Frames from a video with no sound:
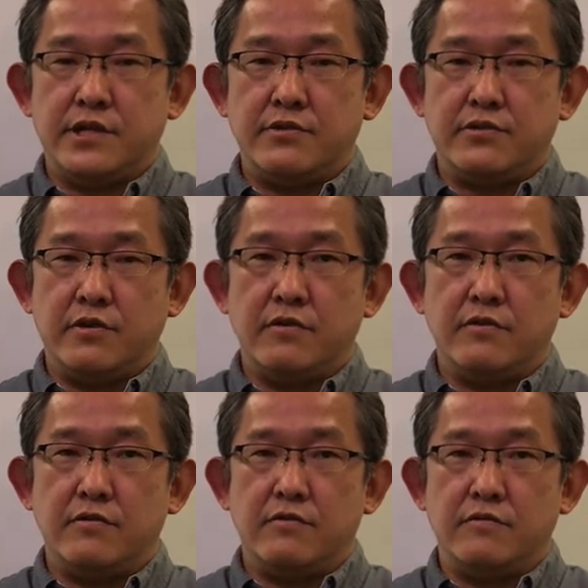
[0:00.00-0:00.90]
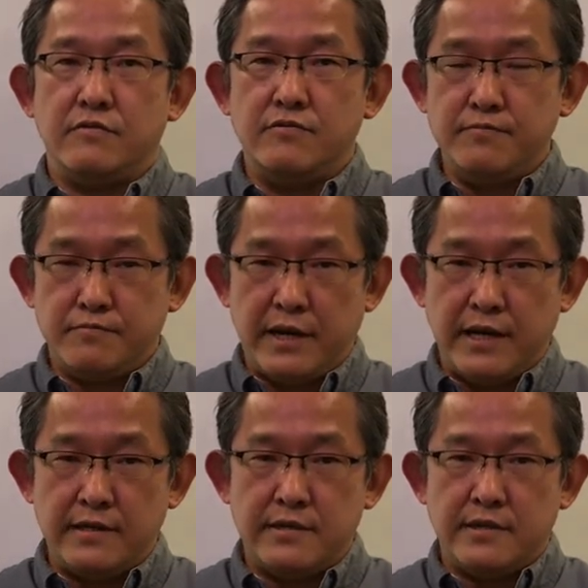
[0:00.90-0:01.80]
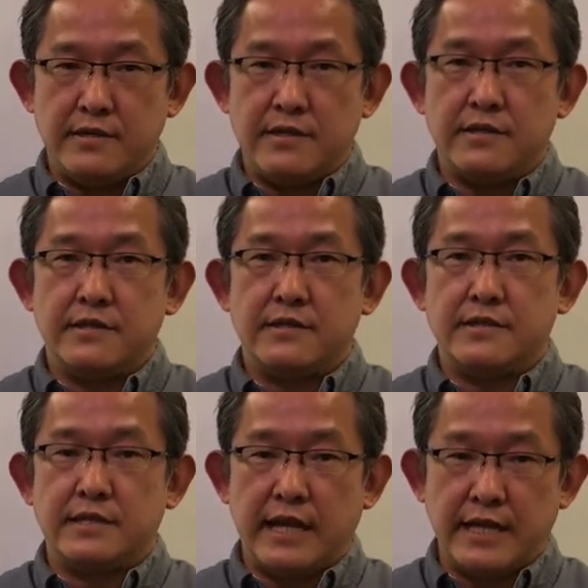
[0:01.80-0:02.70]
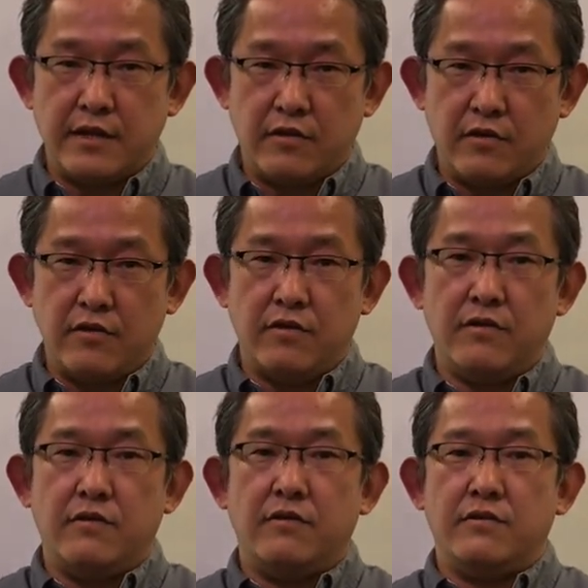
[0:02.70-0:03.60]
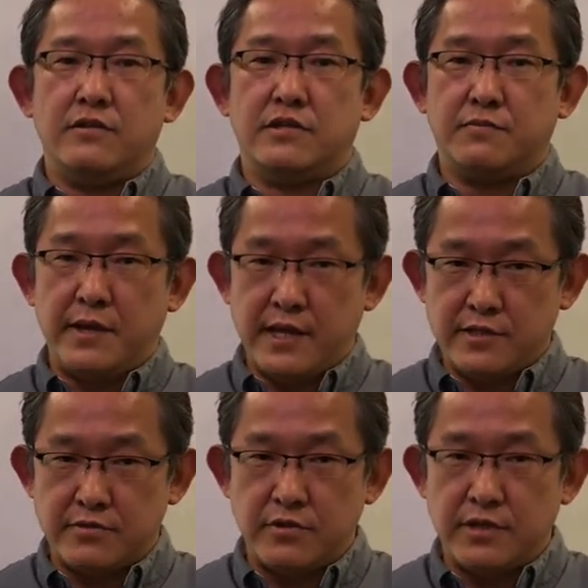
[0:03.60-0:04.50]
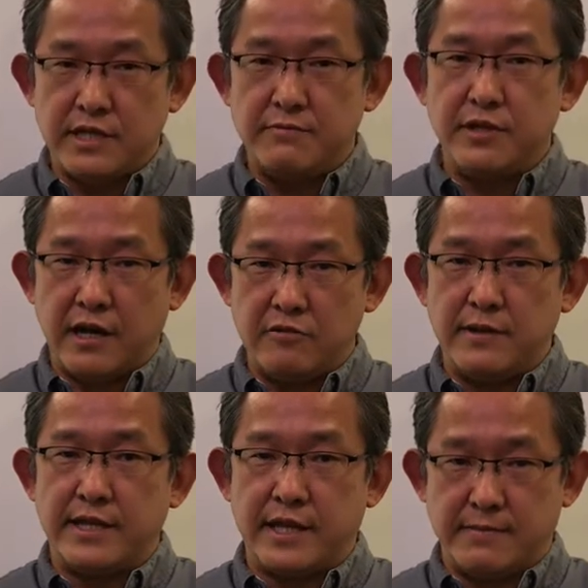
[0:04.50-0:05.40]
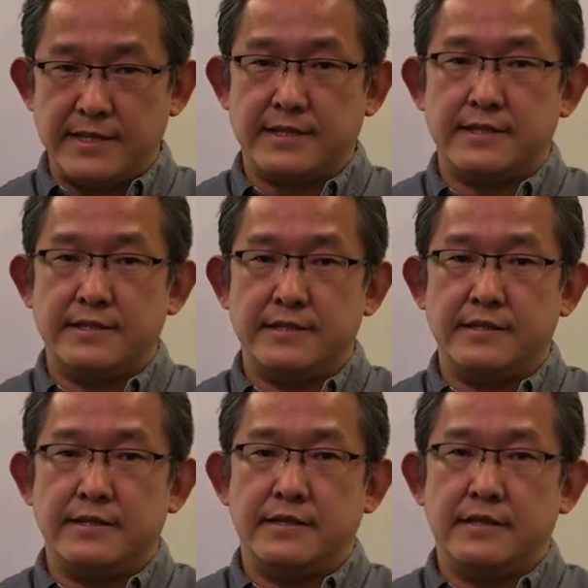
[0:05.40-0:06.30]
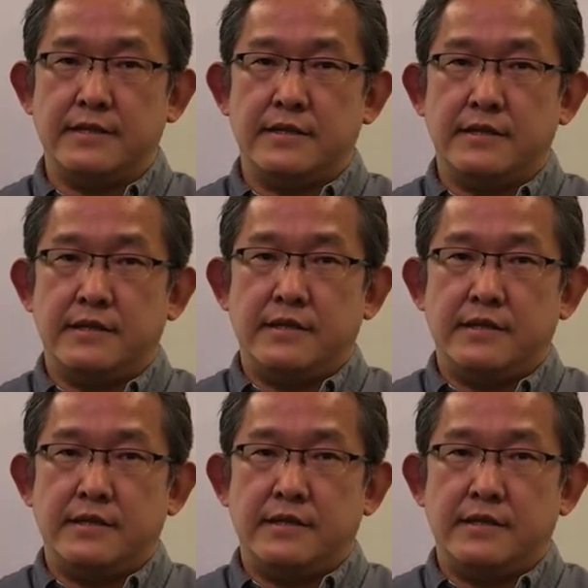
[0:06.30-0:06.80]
Overproduction will create additional Muda, such as transportation and inventory.